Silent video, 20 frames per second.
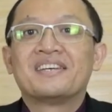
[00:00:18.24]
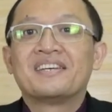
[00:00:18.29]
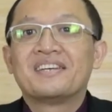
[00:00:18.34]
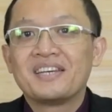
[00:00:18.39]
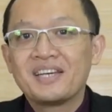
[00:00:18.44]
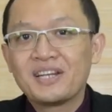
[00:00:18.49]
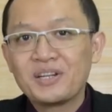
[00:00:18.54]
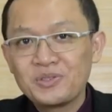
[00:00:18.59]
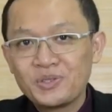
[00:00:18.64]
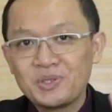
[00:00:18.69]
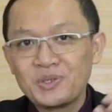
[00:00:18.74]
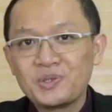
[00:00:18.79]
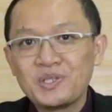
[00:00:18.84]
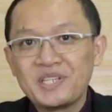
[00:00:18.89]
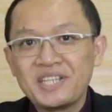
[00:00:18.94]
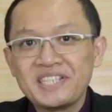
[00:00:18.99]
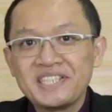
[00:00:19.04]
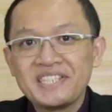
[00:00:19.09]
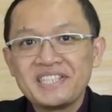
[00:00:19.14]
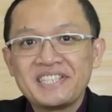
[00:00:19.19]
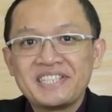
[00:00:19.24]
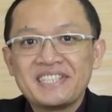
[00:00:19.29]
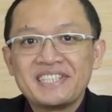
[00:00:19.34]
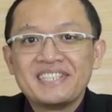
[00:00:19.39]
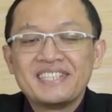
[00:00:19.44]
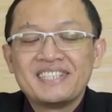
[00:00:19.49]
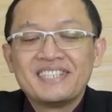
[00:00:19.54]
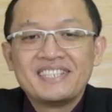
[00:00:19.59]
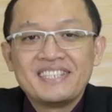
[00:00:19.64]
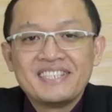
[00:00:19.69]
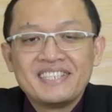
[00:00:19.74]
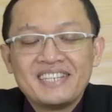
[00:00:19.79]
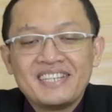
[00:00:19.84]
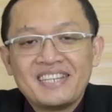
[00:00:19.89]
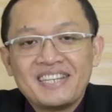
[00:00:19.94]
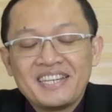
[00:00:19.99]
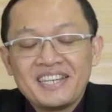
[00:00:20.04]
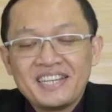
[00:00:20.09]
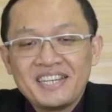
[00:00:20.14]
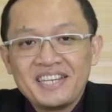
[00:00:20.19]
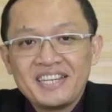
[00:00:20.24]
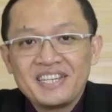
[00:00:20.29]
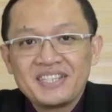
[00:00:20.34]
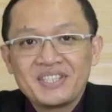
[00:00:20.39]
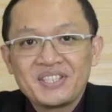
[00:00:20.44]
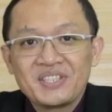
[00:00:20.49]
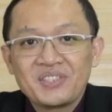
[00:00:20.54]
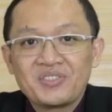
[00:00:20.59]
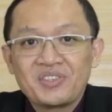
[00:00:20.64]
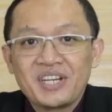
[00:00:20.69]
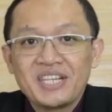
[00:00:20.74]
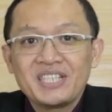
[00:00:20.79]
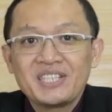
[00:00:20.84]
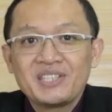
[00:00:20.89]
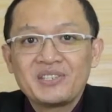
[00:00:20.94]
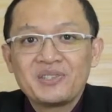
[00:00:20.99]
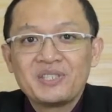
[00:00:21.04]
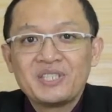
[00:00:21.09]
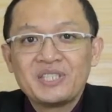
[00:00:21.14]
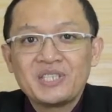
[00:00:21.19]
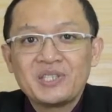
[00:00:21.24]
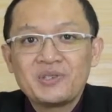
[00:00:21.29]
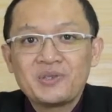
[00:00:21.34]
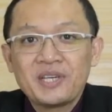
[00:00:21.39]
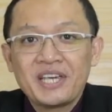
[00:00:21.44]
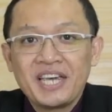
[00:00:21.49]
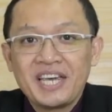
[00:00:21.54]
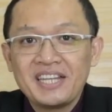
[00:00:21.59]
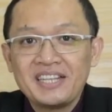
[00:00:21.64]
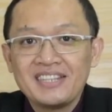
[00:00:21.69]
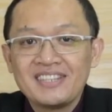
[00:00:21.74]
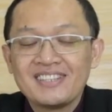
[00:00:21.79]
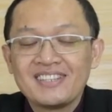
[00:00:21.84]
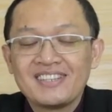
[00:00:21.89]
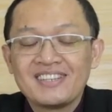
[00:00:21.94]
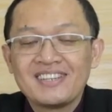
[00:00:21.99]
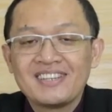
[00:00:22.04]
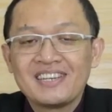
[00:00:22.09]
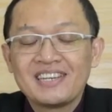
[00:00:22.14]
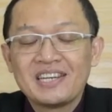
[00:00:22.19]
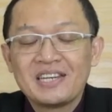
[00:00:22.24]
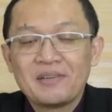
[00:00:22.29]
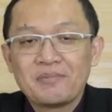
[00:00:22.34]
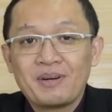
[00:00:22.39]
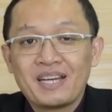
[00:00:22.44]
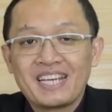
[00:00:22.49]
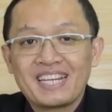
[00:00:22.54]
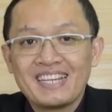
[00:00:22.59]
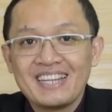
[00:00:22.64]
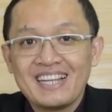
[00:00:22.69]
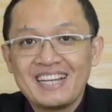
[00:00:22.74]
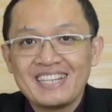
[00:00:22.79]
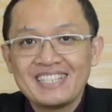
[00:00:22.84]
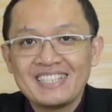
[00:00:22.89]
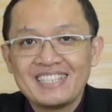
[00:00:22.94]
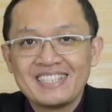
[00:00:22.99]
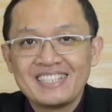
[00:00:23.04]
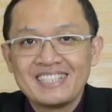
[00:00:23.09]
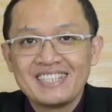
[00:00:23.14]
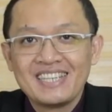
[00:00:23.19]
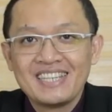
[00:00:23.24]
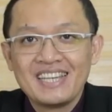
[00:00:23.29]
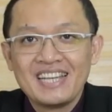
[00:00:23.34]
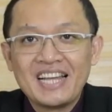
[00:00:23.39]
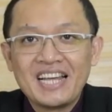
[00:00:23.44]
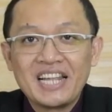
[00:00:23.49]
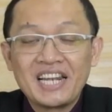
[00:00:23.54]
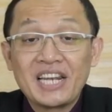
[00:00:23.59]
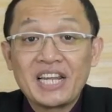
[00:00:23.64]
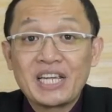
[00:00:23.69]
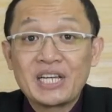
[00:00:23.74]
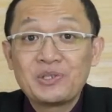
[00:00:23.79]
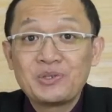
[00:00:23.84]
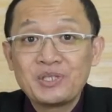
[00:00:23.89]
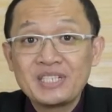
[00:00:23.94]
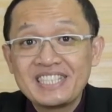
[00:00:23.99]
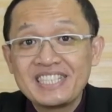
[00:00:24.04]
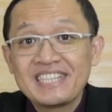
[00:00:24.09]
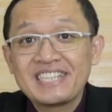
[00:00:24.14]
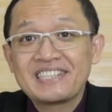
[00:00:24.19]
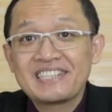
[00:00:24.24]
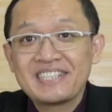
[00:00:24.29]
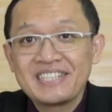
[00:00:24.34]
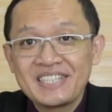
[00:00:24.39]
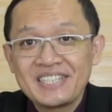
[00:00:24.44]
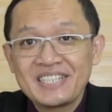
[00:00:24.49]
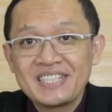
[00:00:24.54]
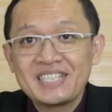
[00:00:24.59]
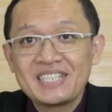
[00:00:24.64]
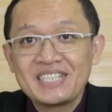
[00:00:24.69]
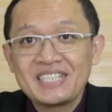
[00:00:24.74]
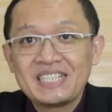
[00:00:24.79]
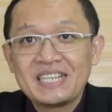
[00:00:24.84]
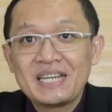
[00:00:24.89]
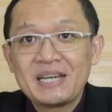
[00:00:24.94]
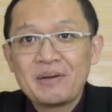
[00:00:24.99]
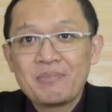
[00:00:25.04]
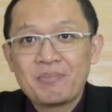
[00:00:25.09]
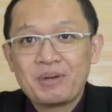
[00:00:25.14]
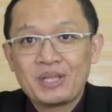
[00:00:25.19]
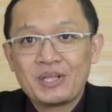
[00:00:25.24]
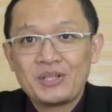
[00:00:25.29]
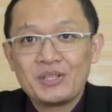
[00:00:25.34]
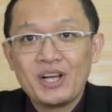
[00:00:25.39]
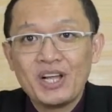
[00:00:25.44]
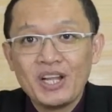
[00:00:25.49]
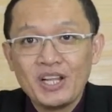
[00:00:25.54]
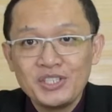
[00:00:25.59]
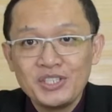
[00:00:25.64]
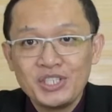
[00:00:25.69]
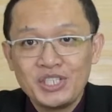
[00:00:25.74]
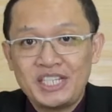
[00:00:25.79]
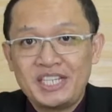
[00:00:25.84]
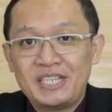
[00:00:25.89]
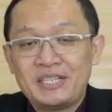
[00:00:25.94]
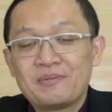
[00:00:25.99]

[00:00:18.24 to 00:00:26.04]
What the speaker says: Hello students, it's great to see you again in my class, Linguistic Research Methodology.